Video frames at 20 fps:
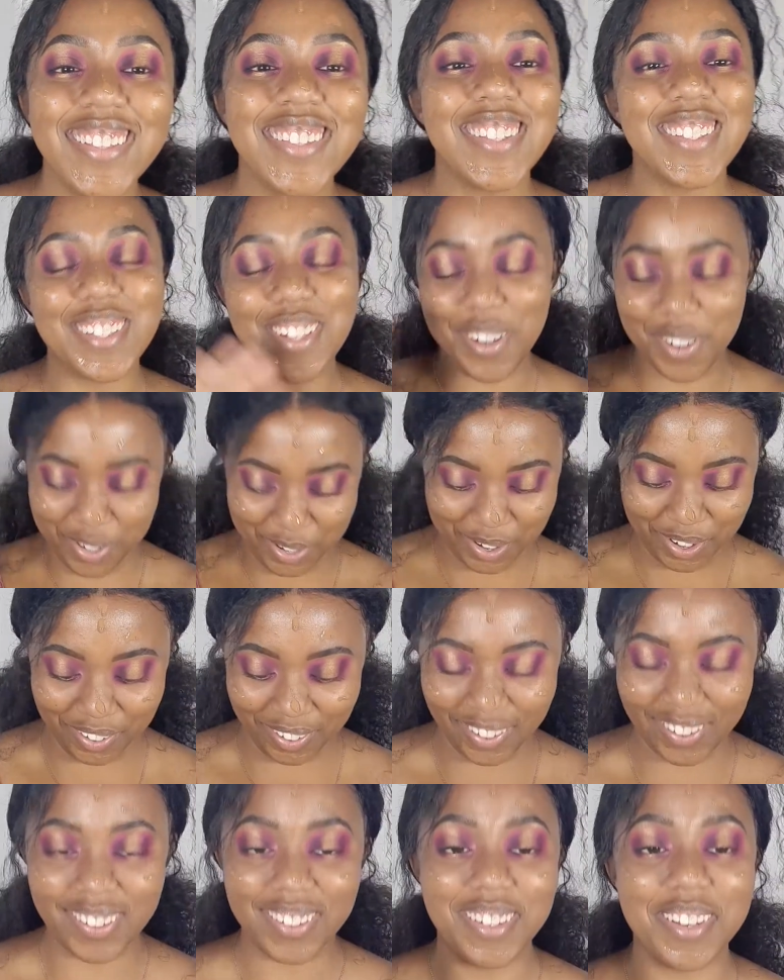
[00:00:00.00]
There's a lot going
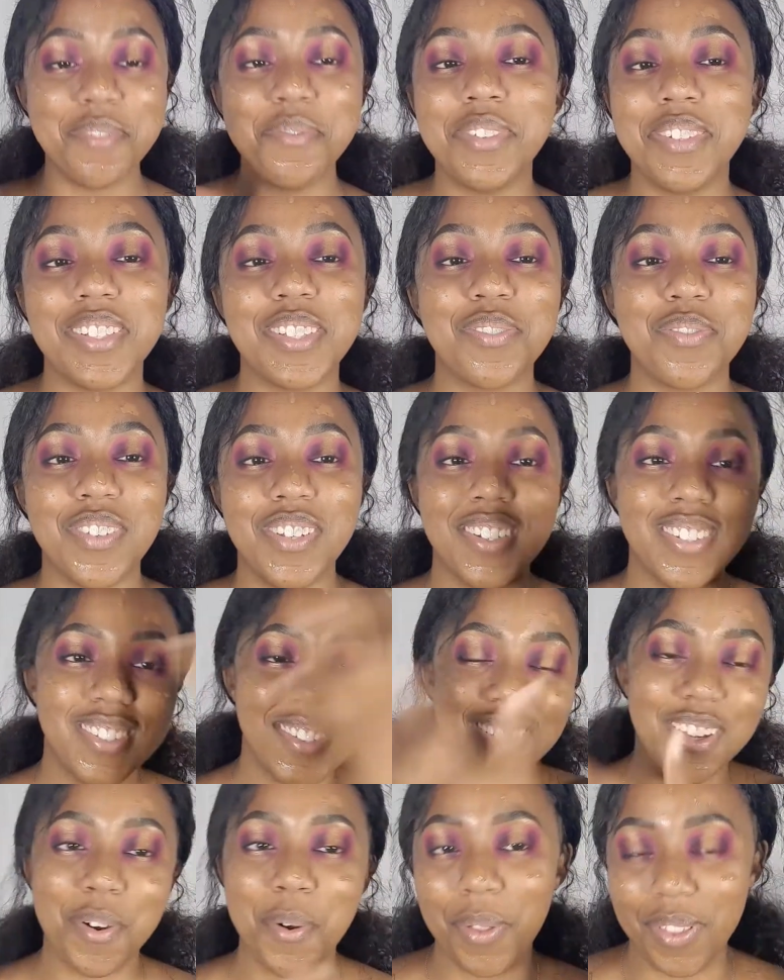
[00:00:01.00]
on. Let me just finish
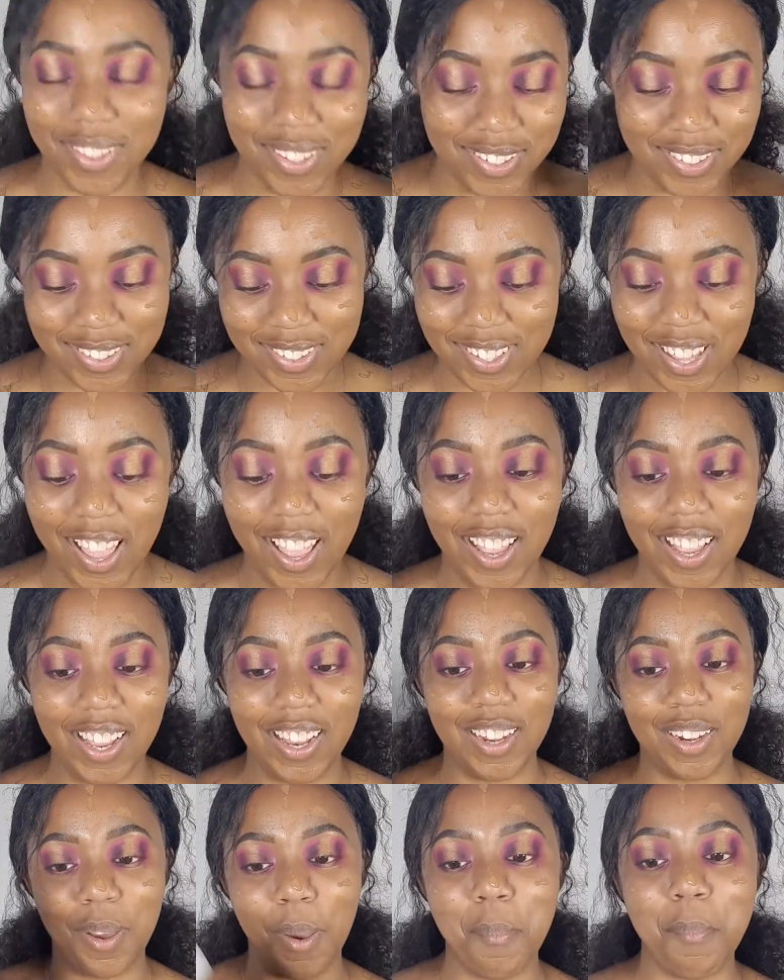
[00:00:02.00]
all this
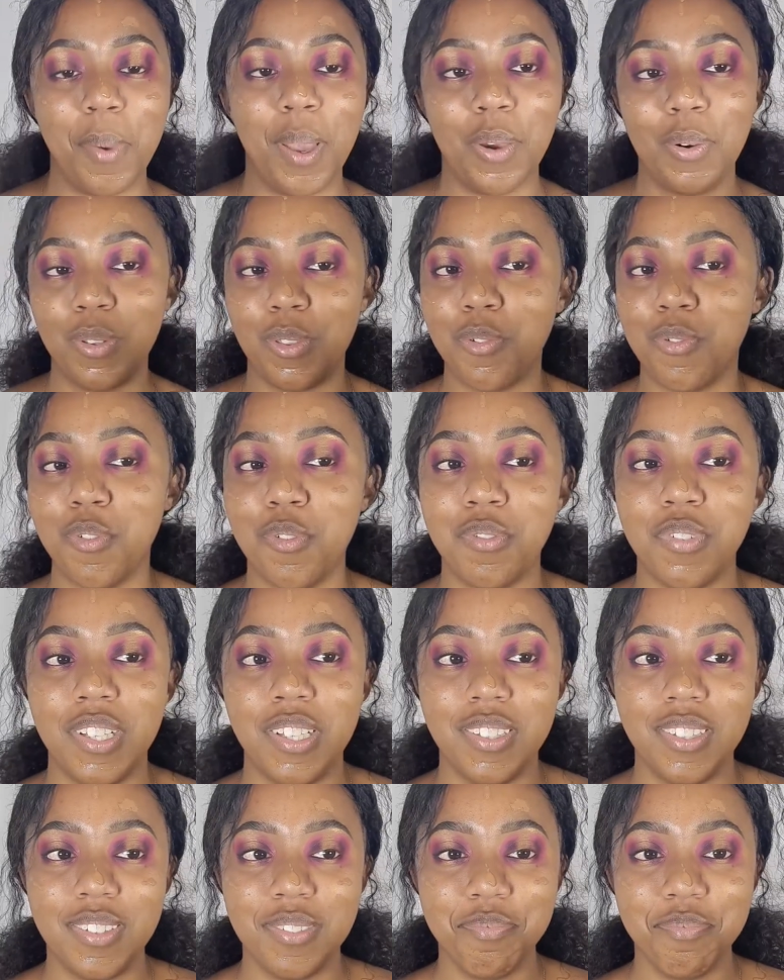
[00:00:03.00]
and come back with a full face.